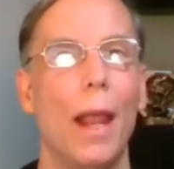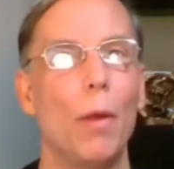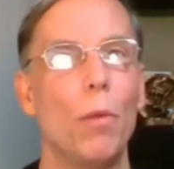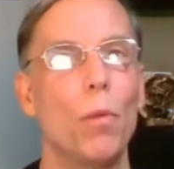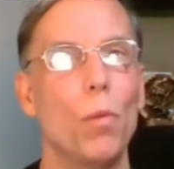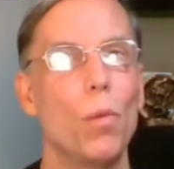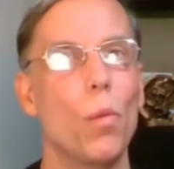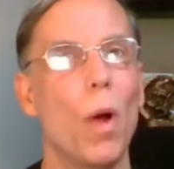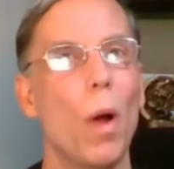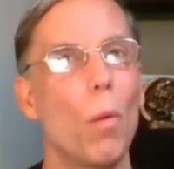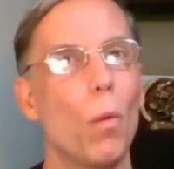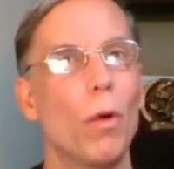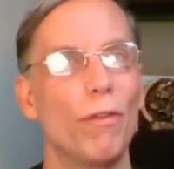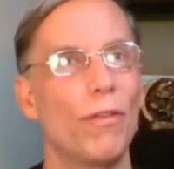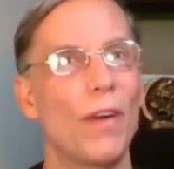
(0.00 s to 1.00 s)
And
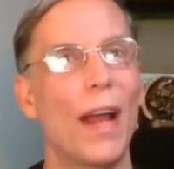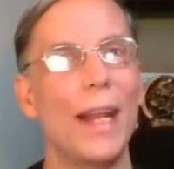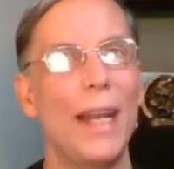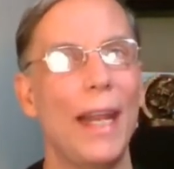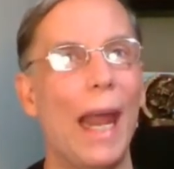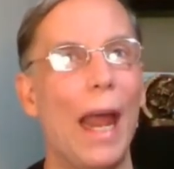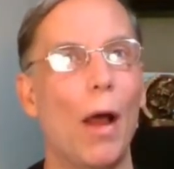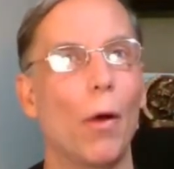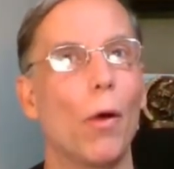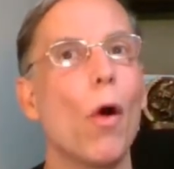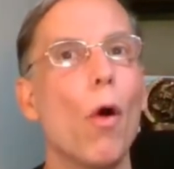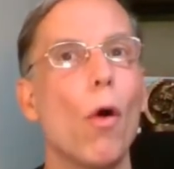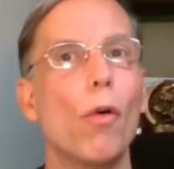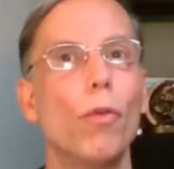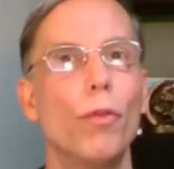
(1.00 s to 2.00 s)
what we're finding
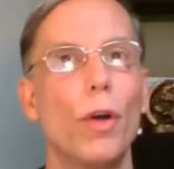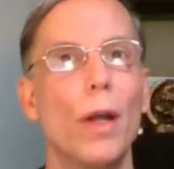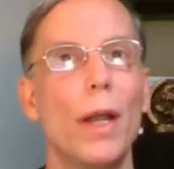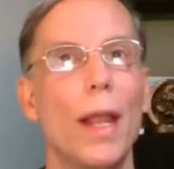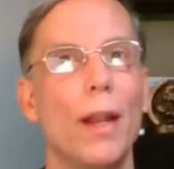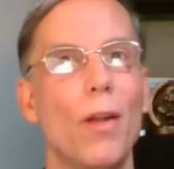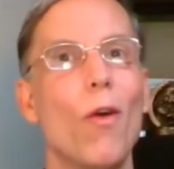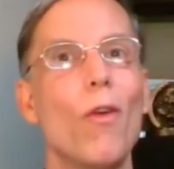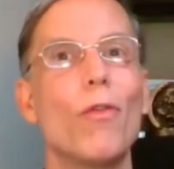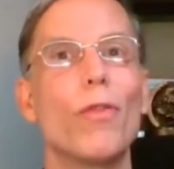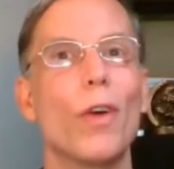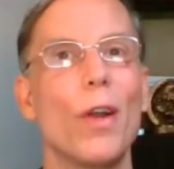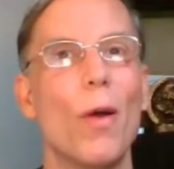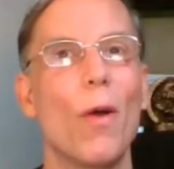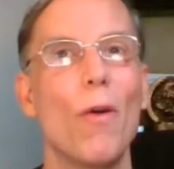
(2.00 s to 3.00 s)
out over and
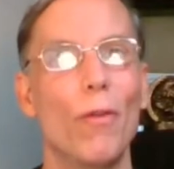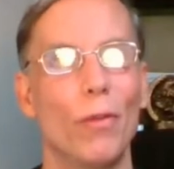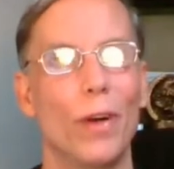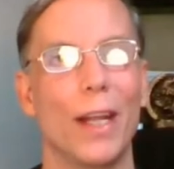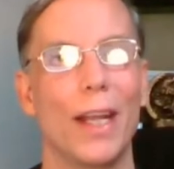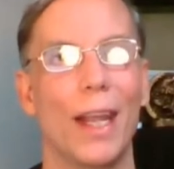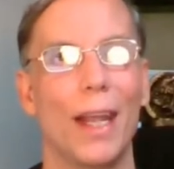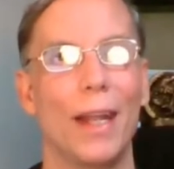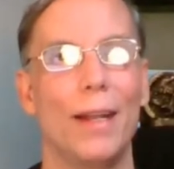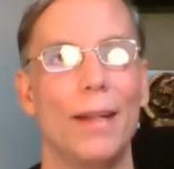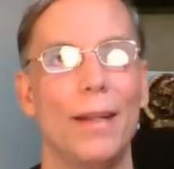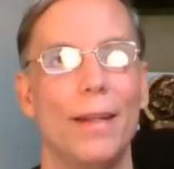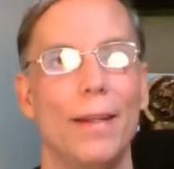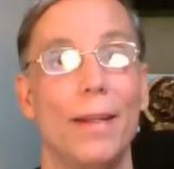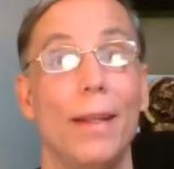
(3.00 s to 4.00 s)
over and over
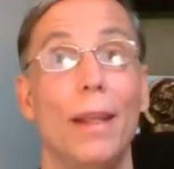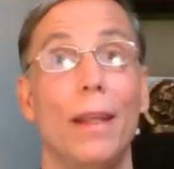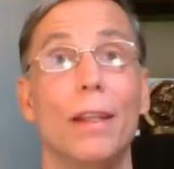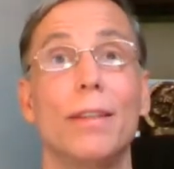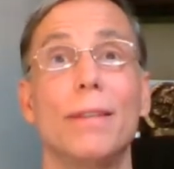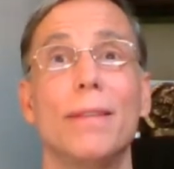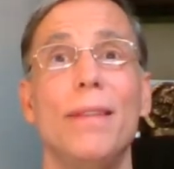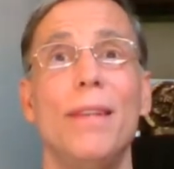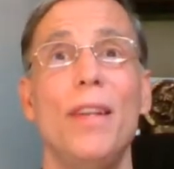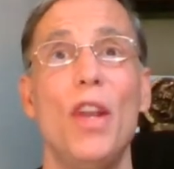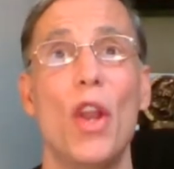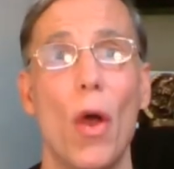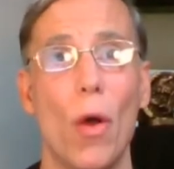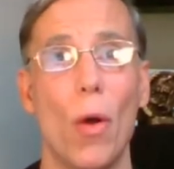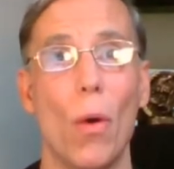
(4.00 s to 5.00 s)
again is
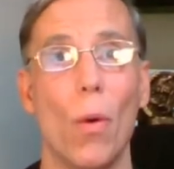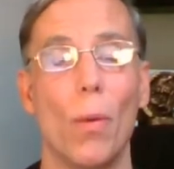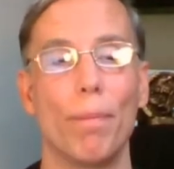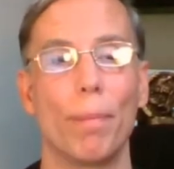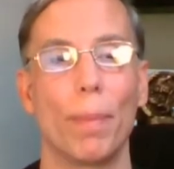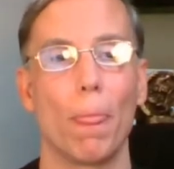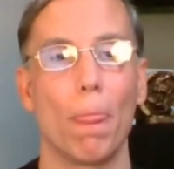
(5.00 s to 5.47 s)
no.